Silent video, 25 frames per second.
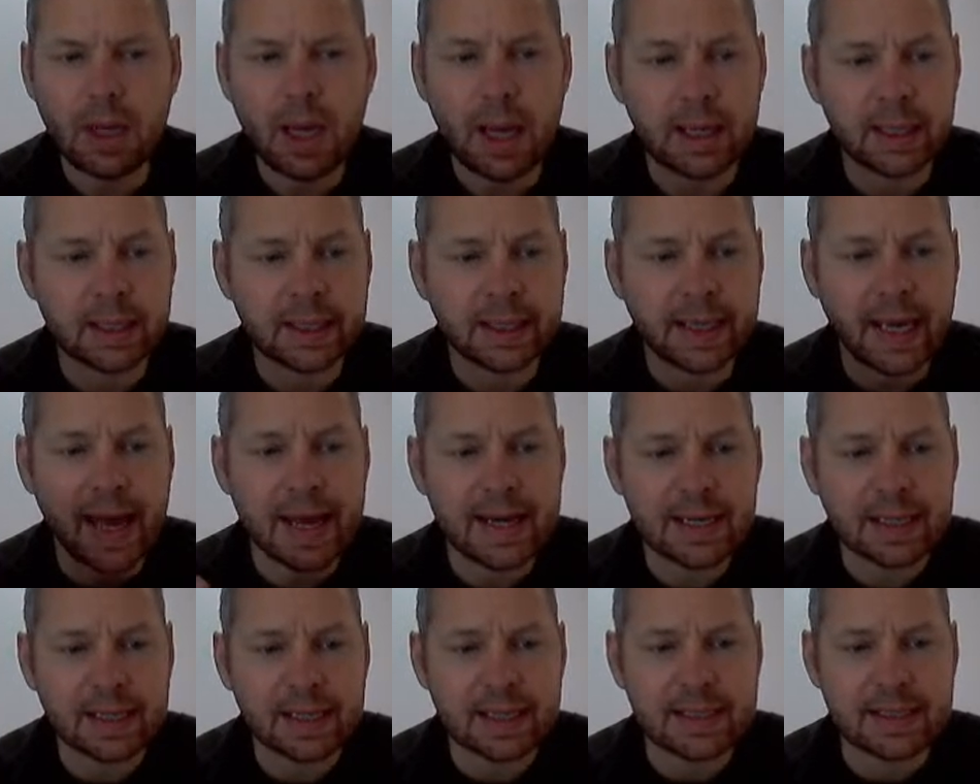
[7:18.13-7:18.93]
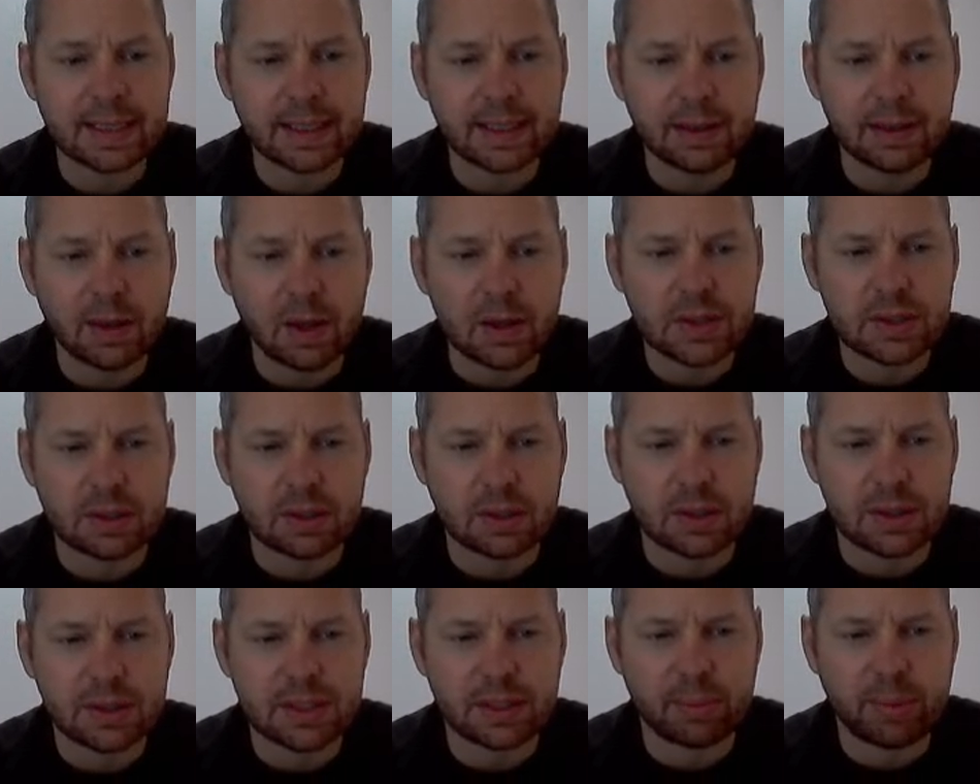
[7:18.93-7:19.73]
And again, I can see lots
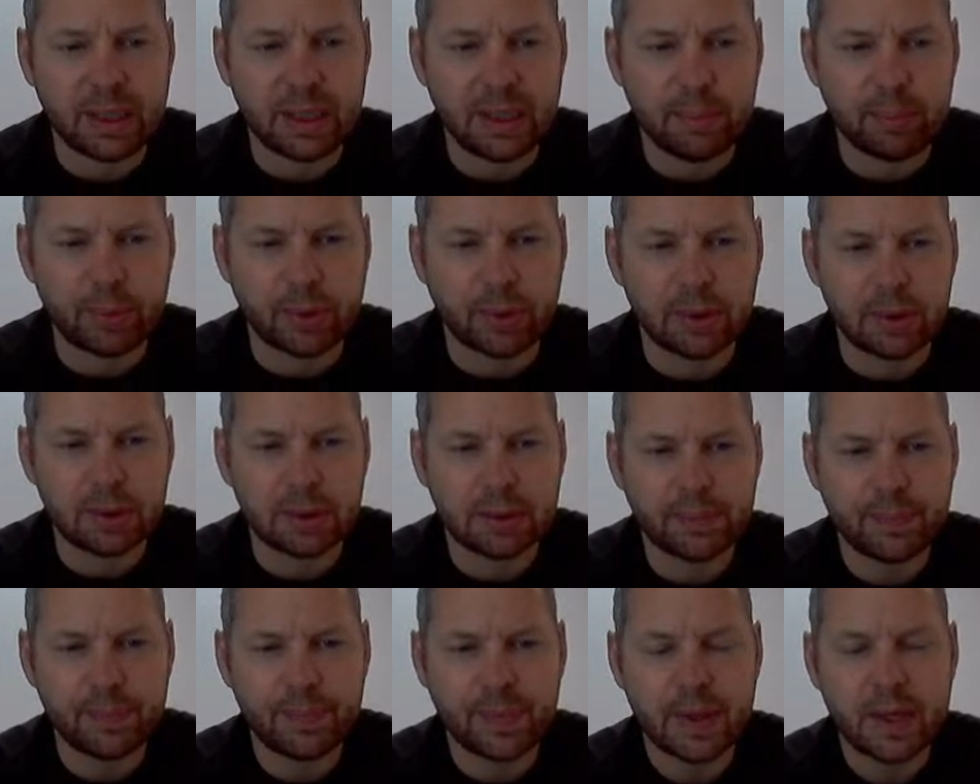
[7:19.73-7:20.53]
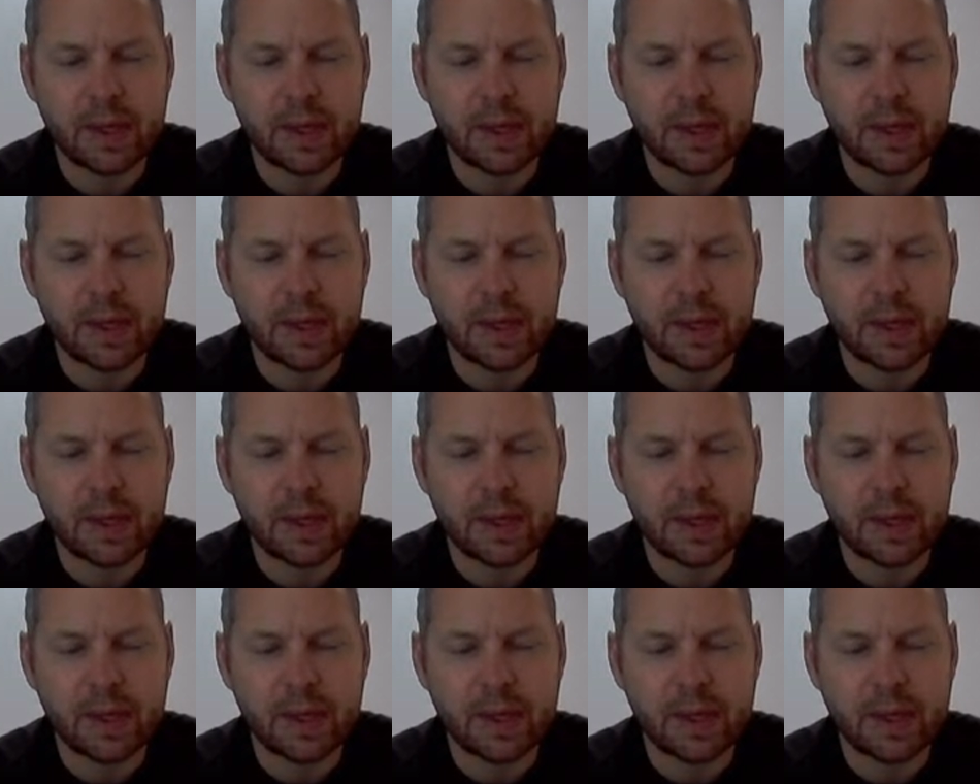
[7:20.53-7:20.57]
and lots of people